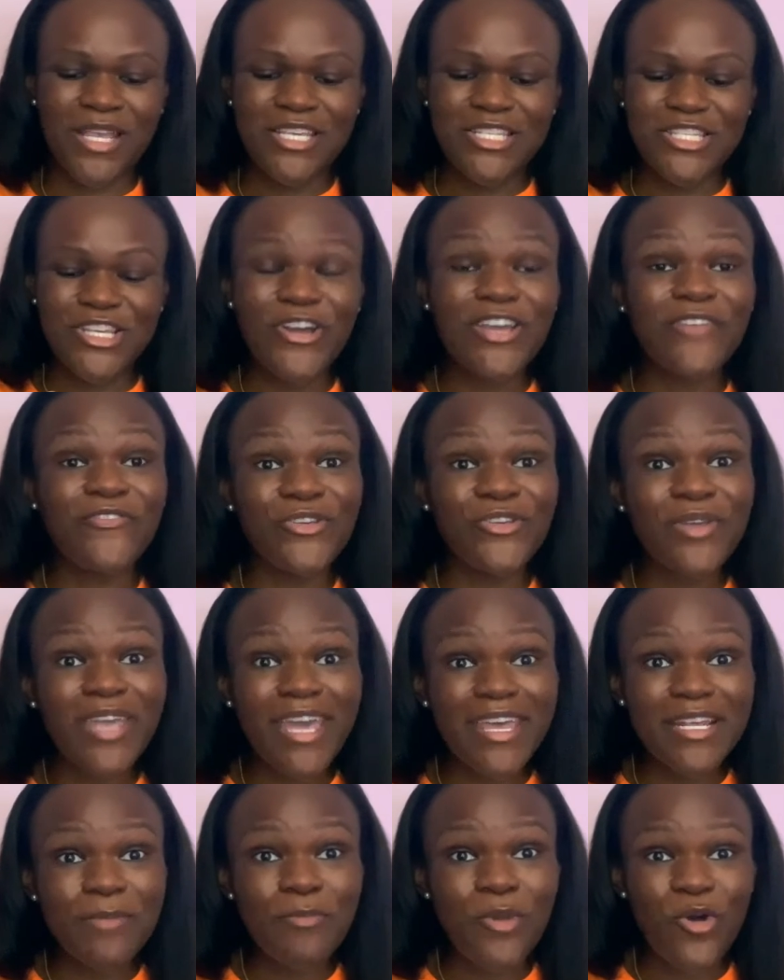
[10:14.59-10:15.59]
So if you
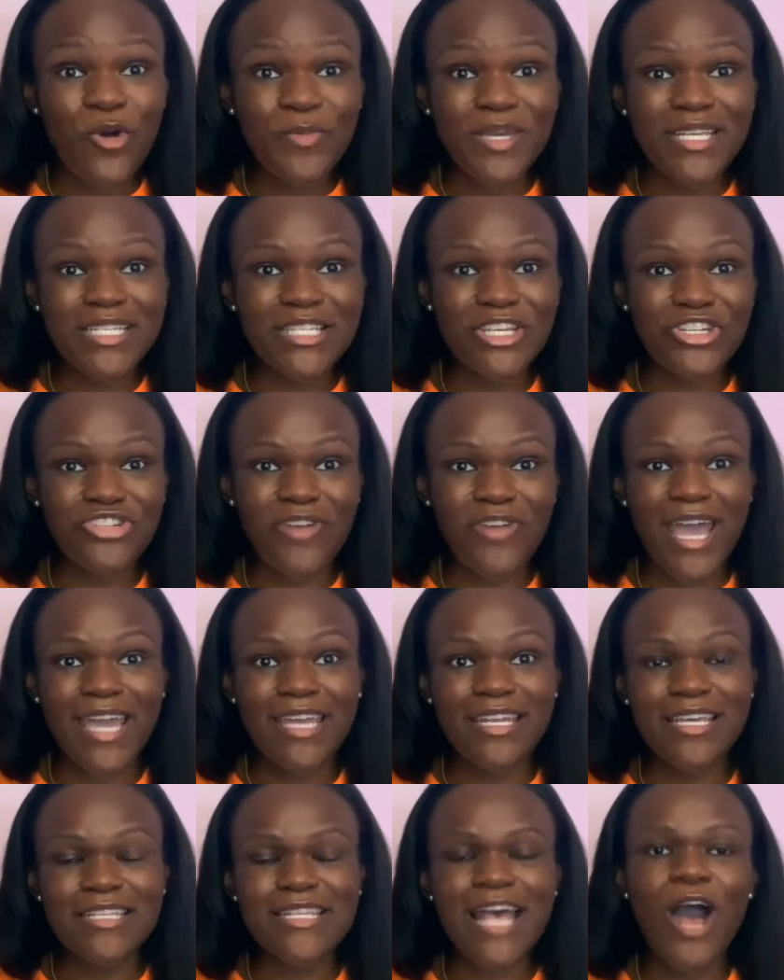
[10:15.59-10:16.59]
get a moment to try
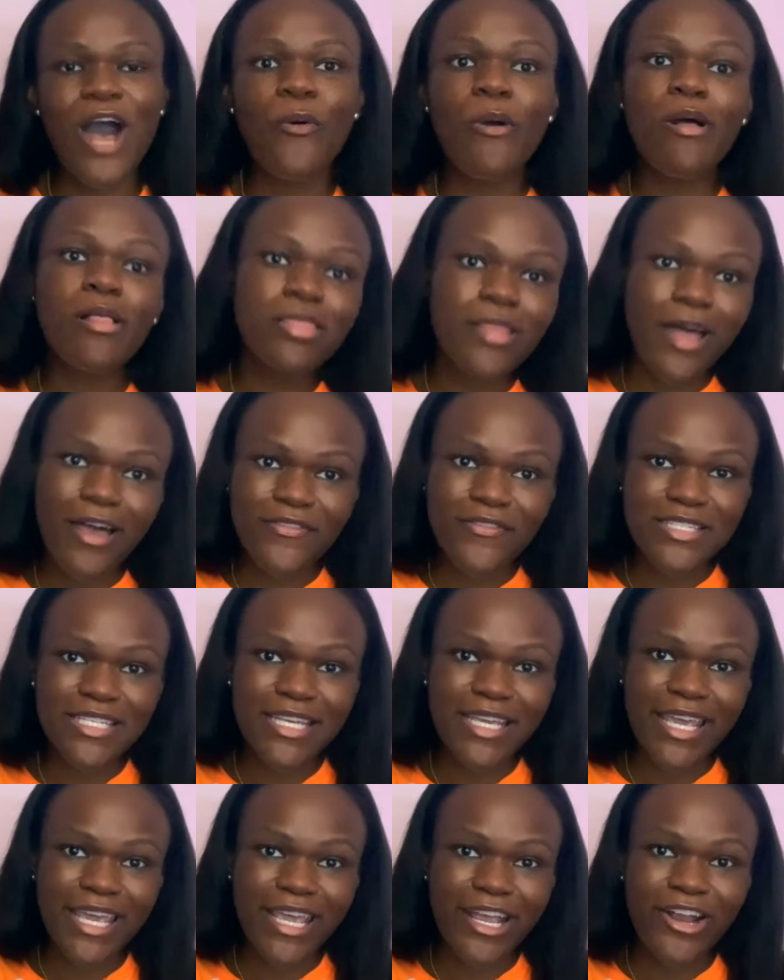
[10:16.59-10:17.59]
this, I would love to
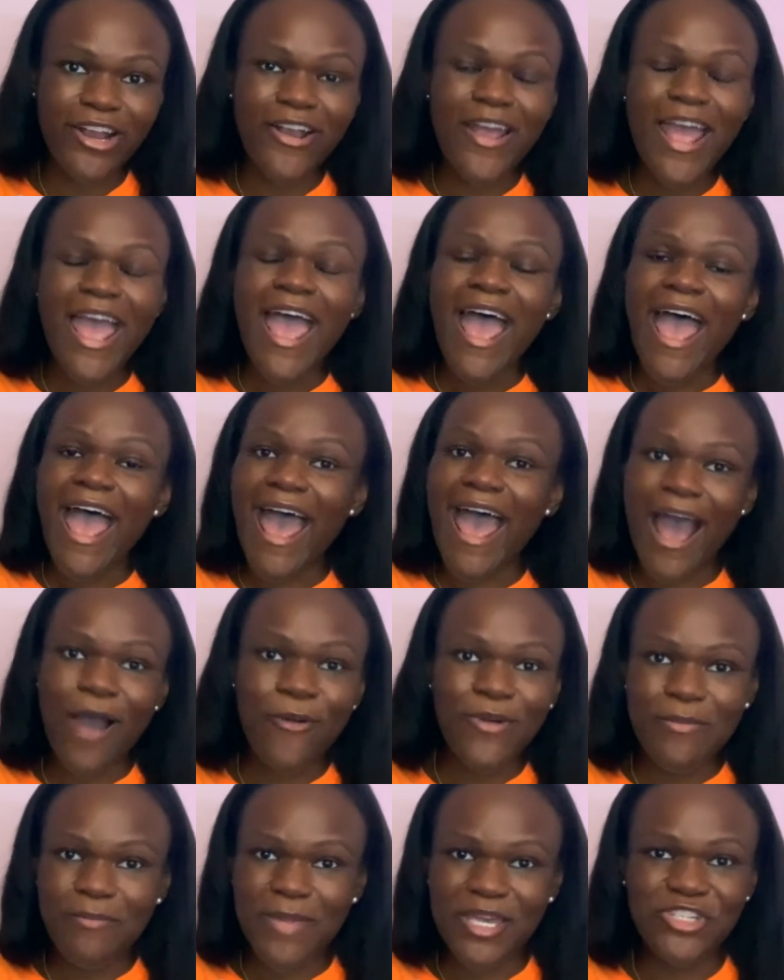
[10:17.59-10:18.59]
hear how
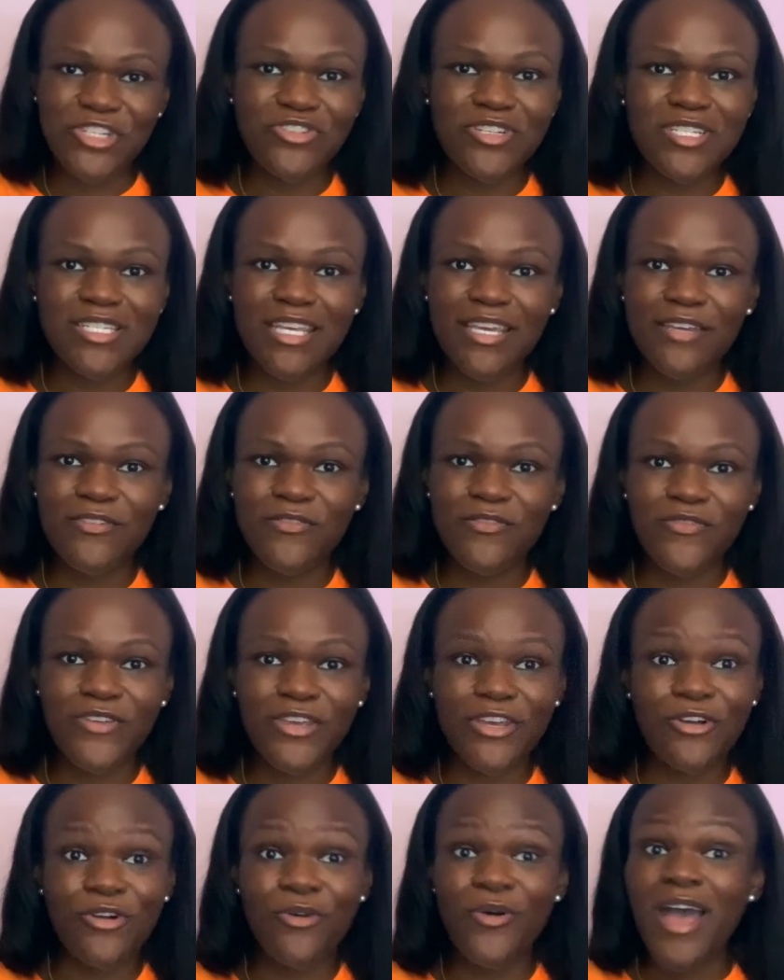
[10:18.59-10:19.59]
it made your skin
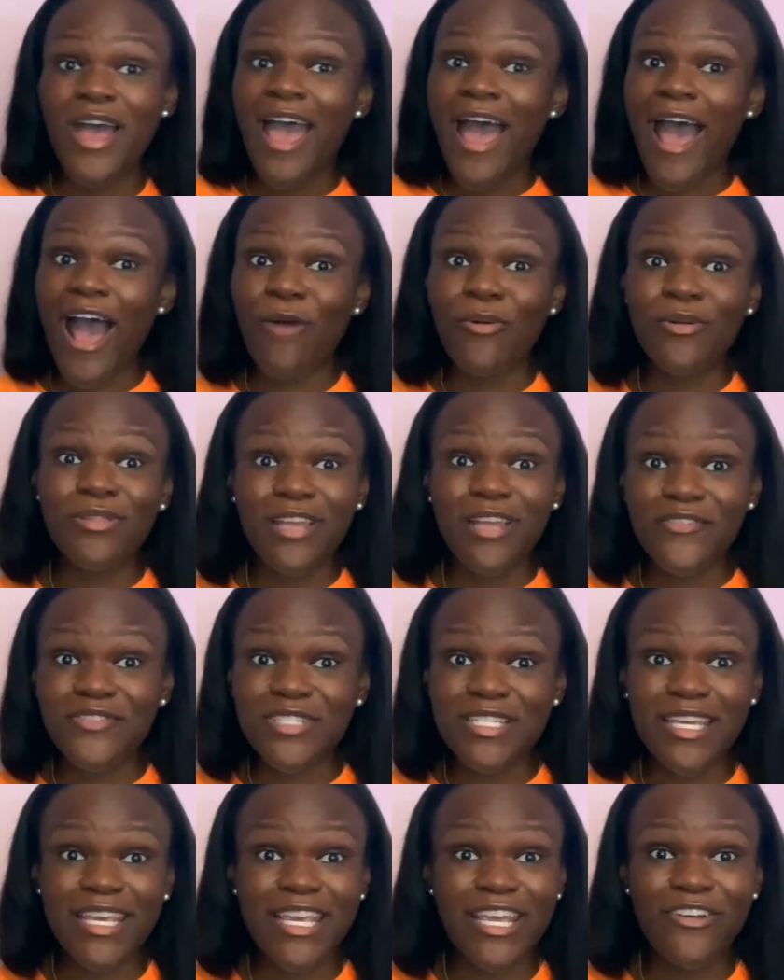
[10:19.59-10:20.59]
feel. I would love
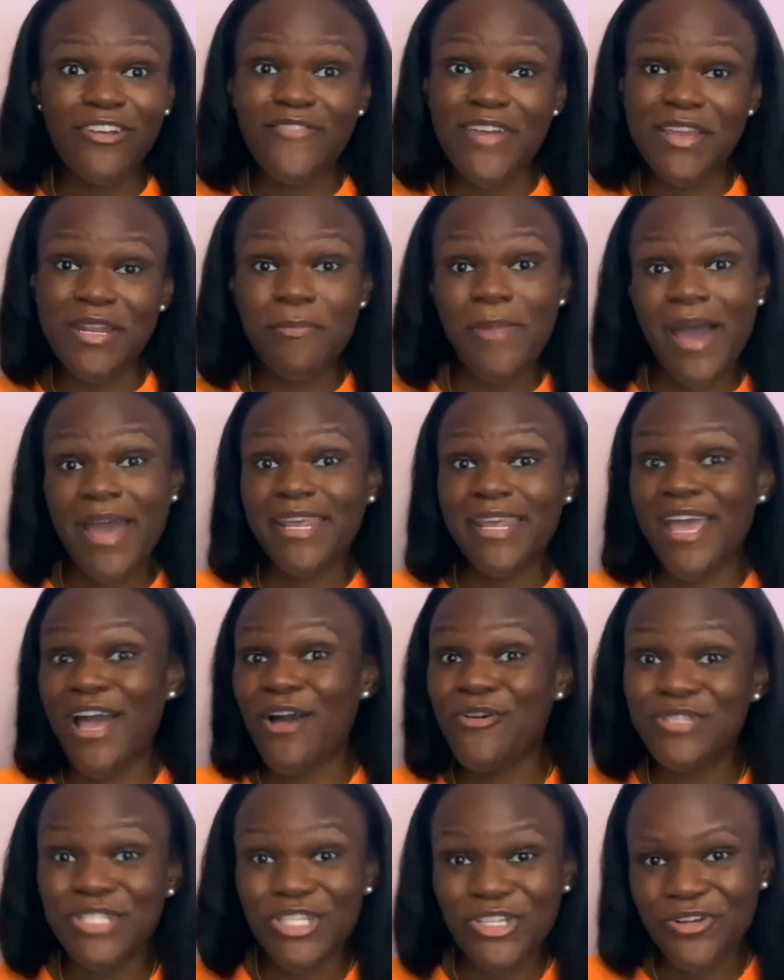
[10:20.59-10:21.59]
to hear if anybody
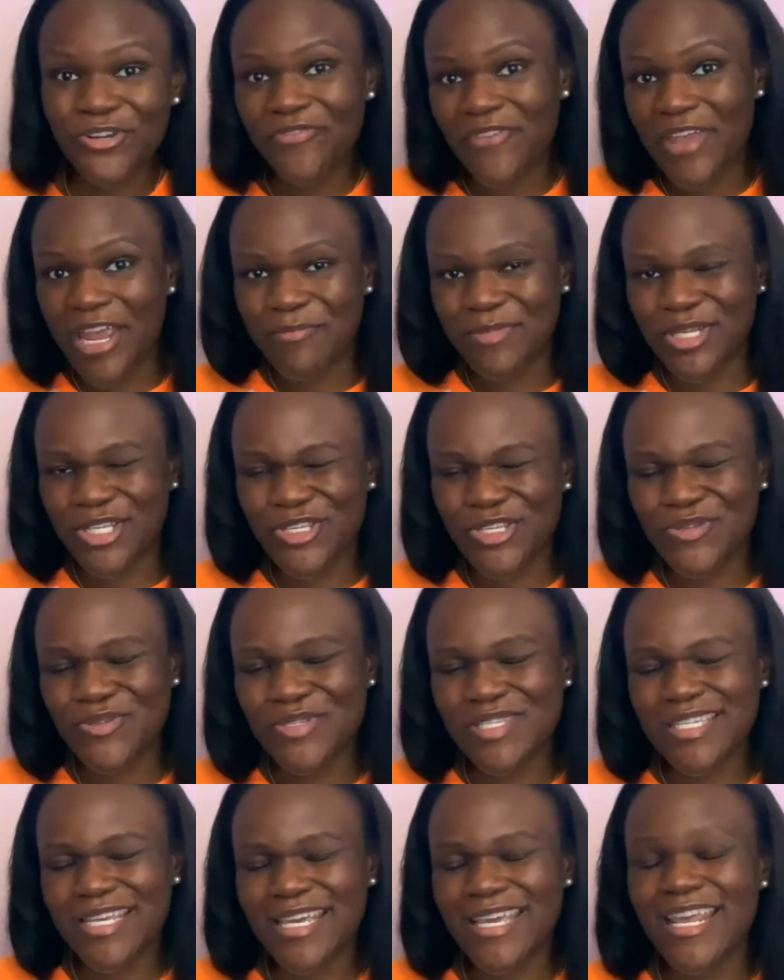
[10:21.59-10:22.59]
else in your family
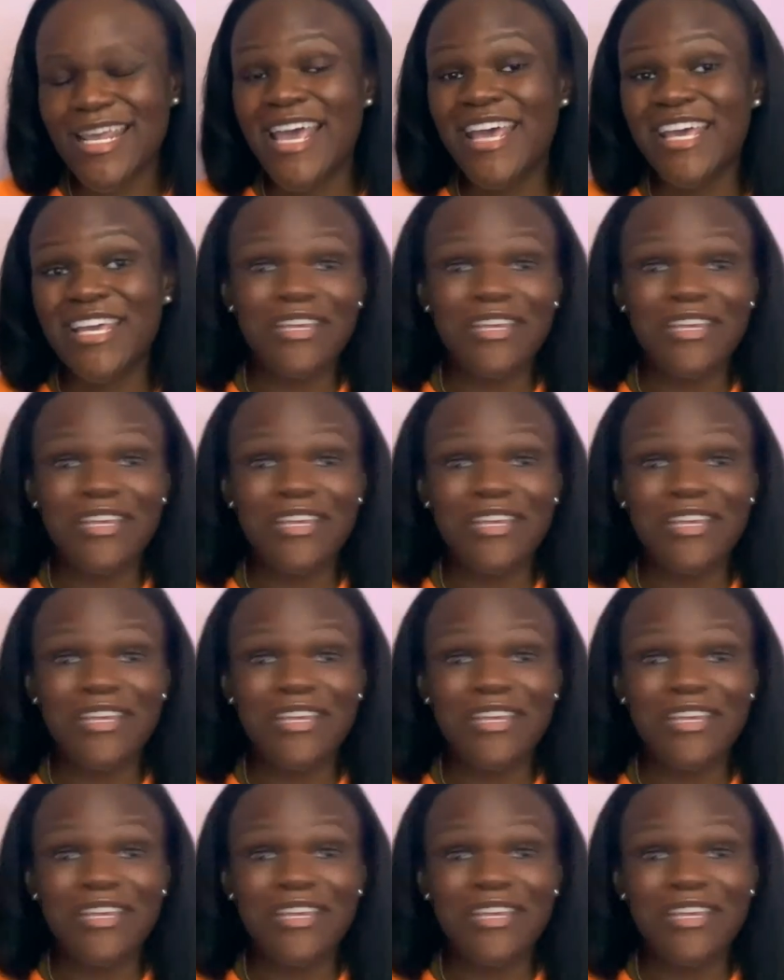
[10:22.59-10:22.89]
used it.